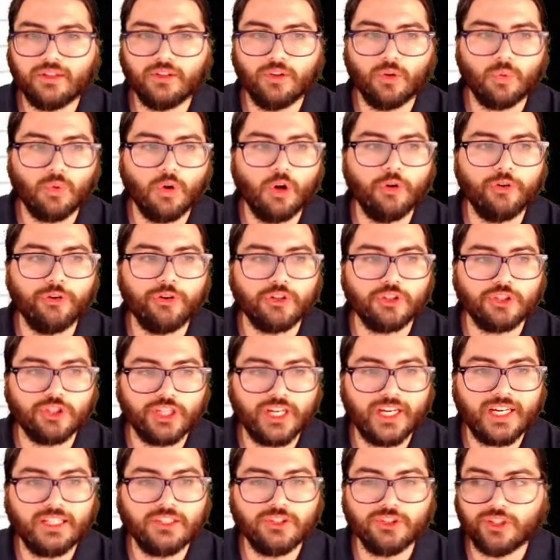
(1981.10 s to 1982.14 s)
row you're
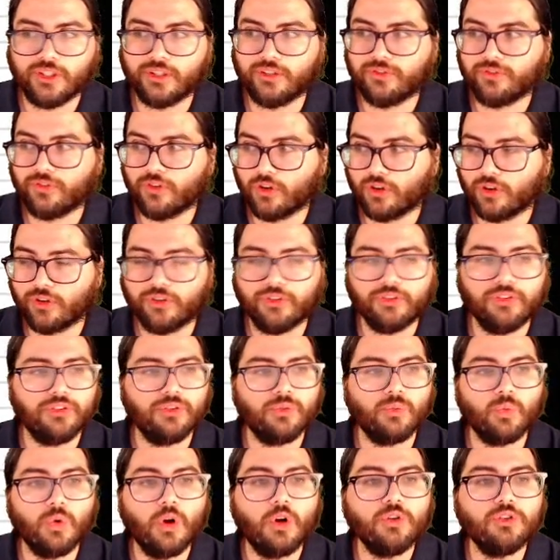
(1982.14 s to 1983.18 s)
changing first.
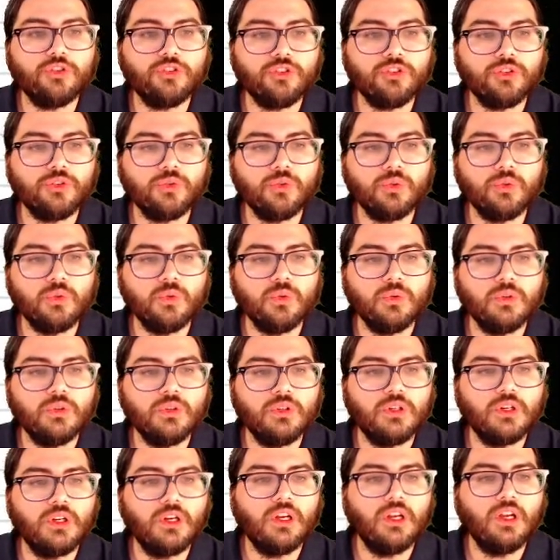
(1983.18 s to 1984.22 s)
Row 2
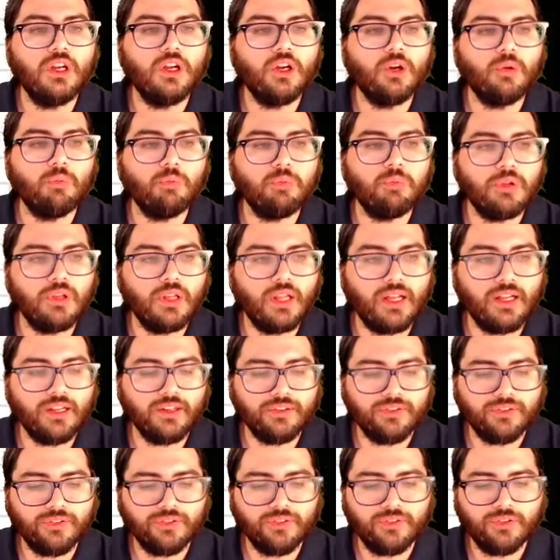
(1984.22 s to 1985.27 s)

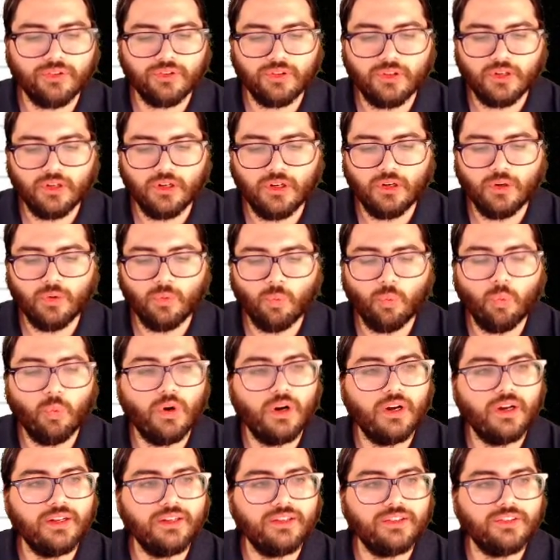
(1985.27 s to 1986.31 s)
plus
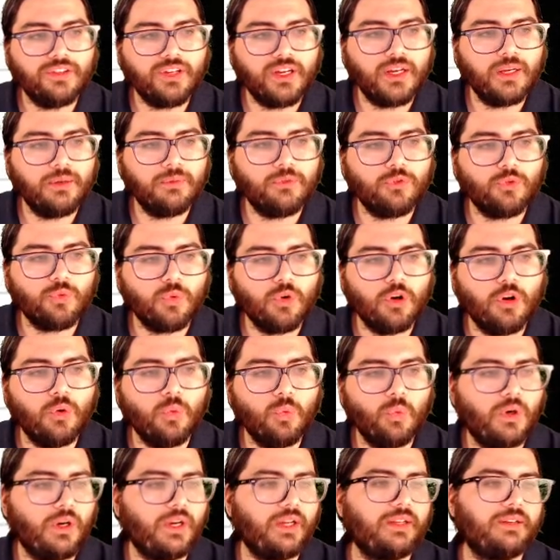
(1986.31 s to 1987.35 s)
1 times row
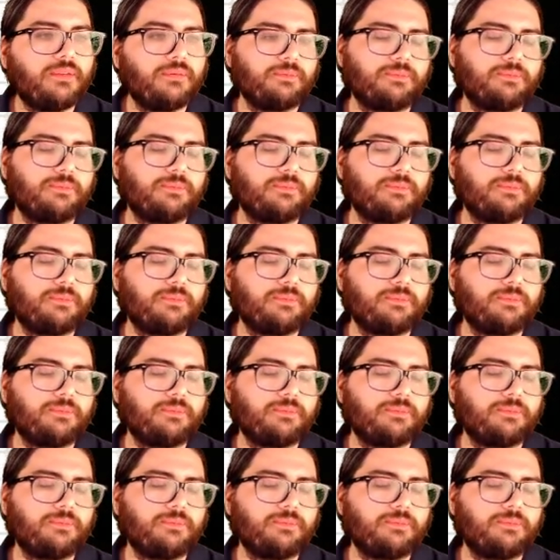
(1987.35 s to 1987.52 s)
1.